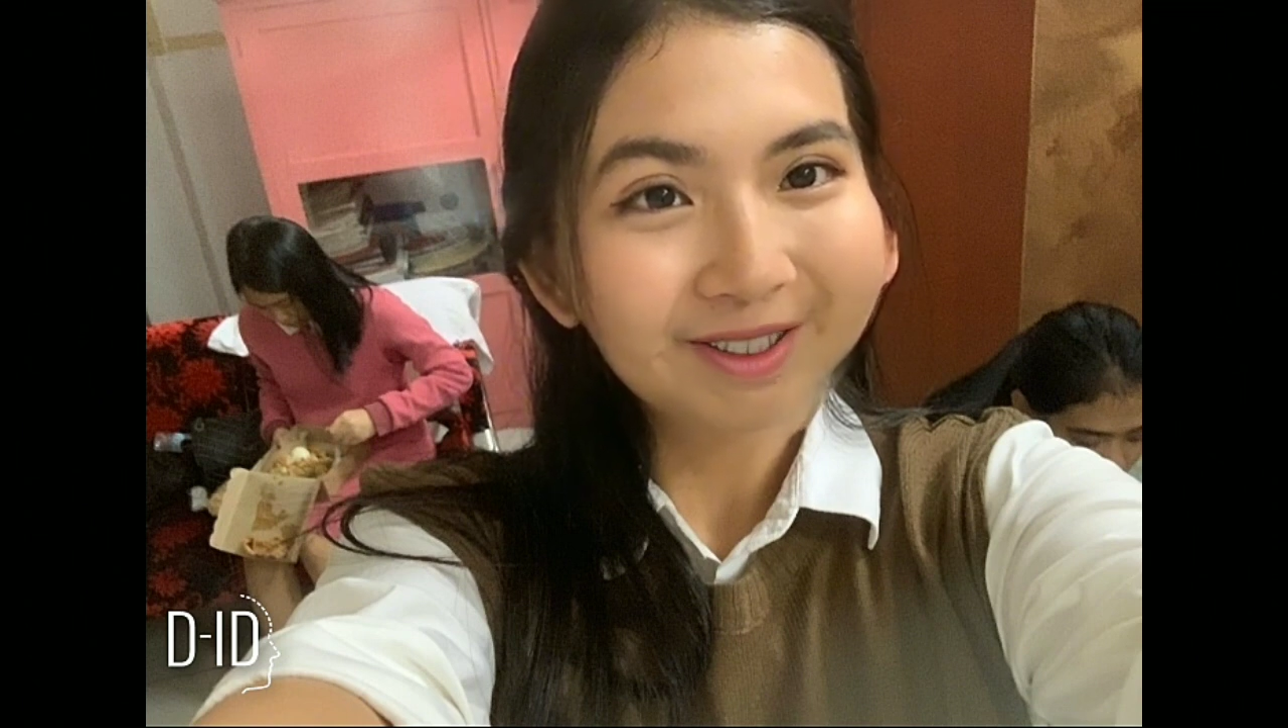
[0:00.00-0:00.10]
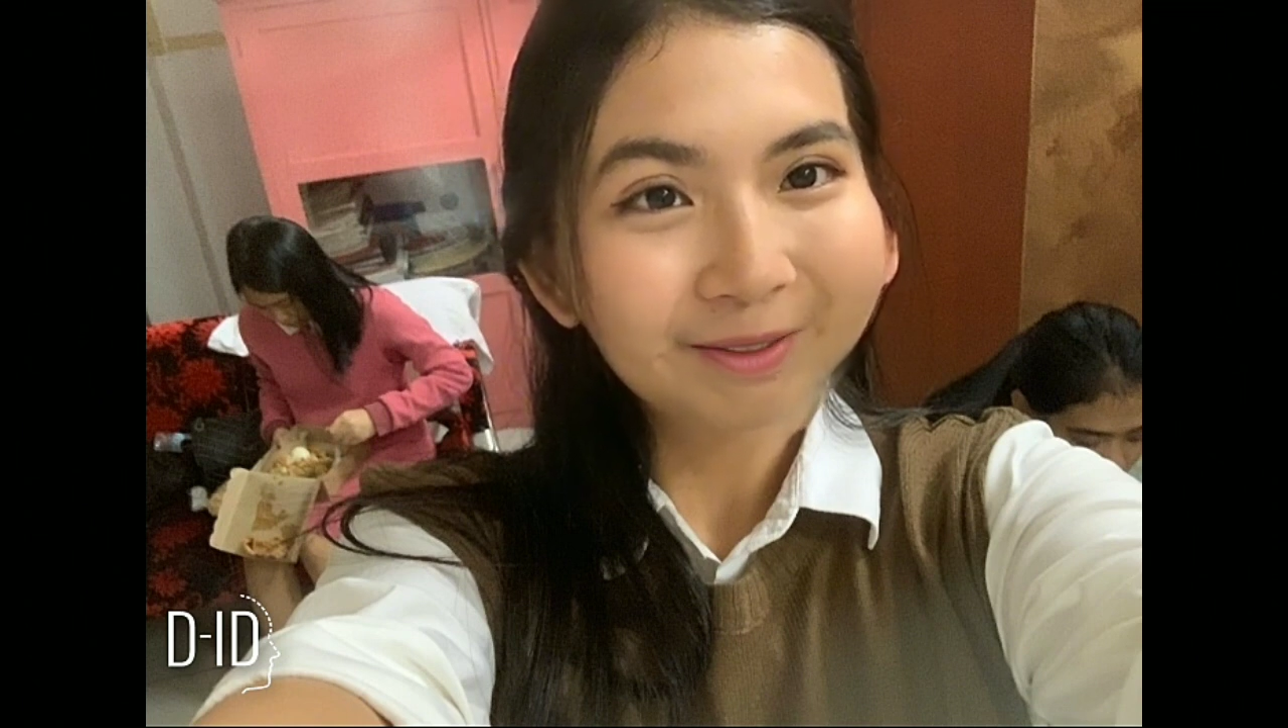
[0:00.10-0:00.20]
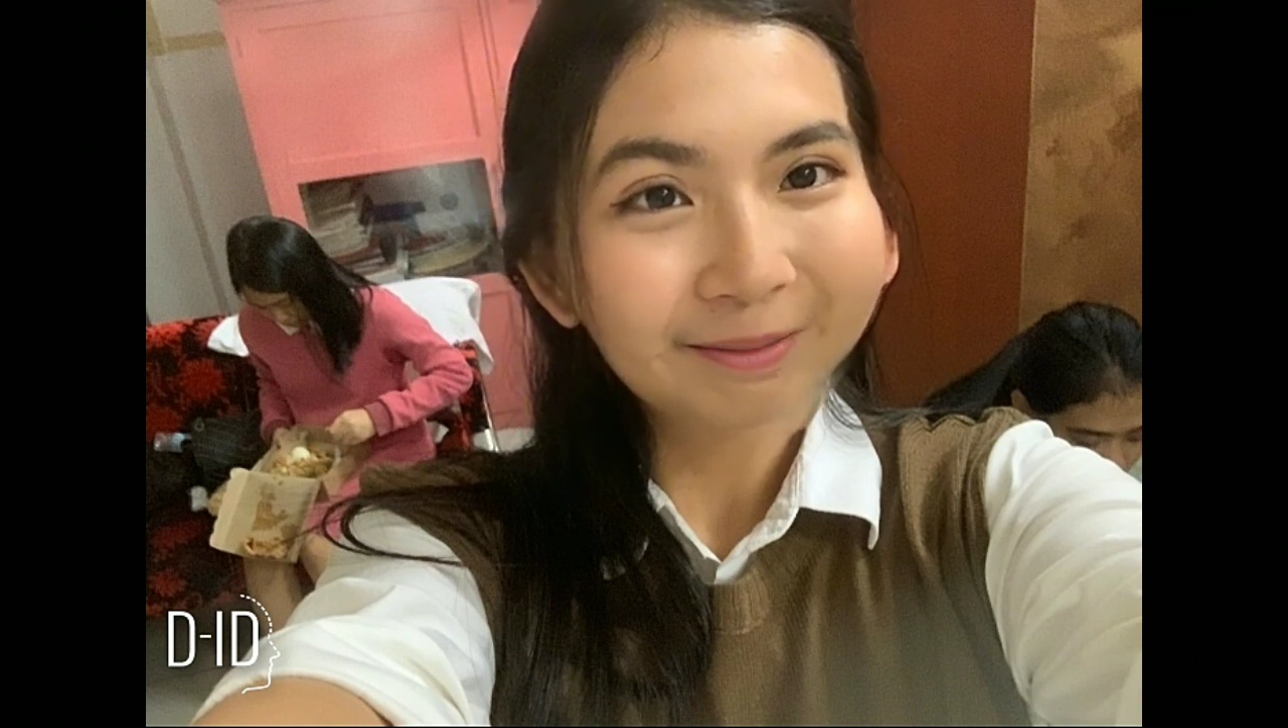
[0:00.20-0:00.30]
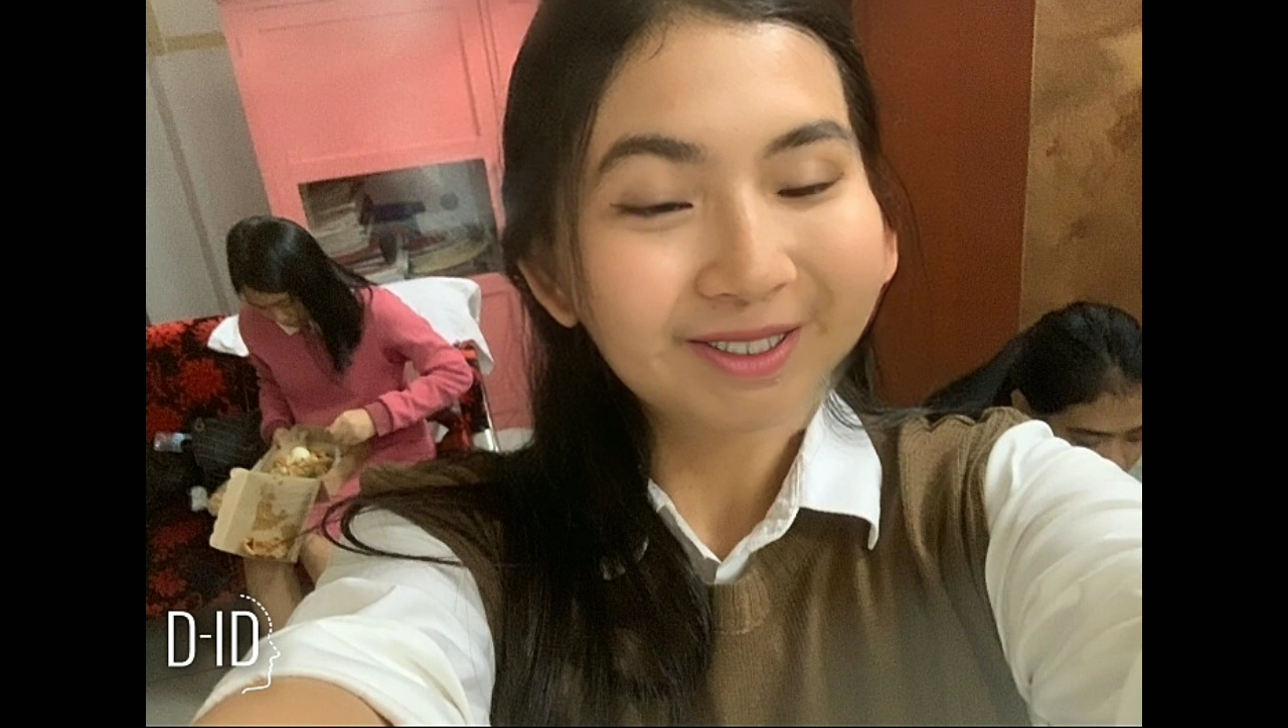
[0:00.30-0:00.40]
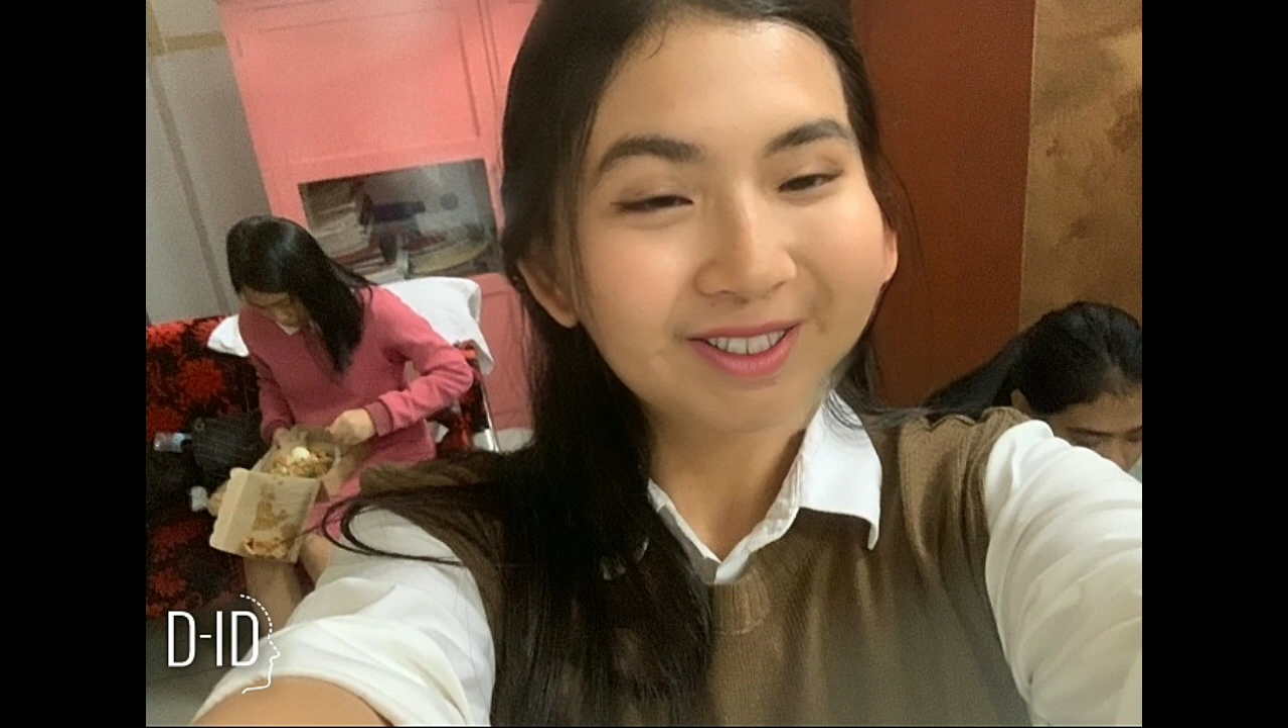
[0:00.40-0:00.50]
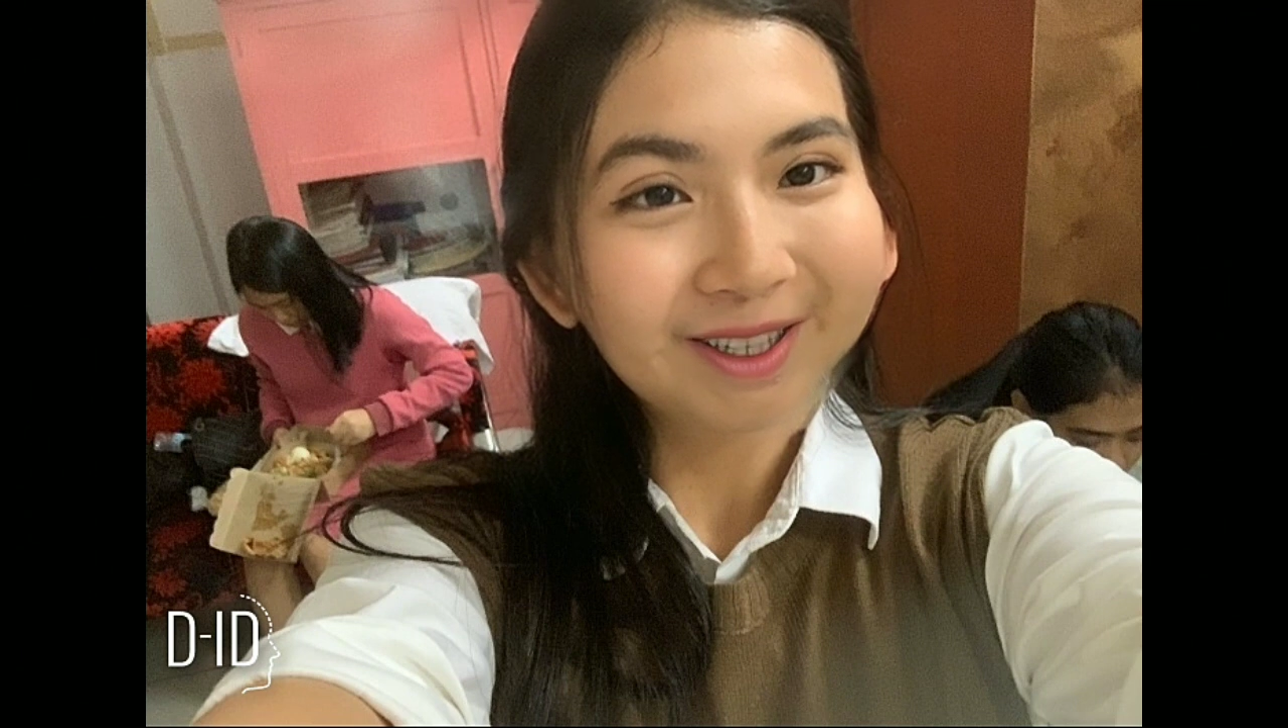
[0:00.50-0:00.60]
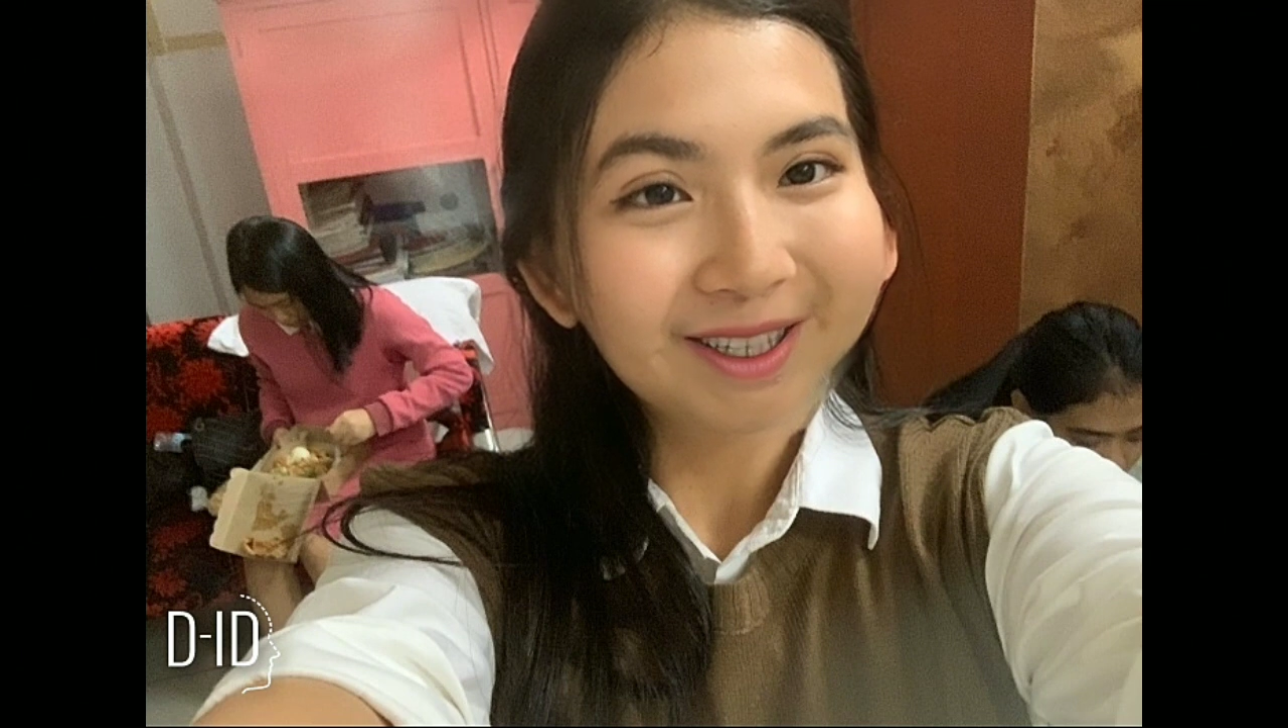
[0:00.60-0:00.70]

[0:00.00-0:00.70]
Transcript: humans to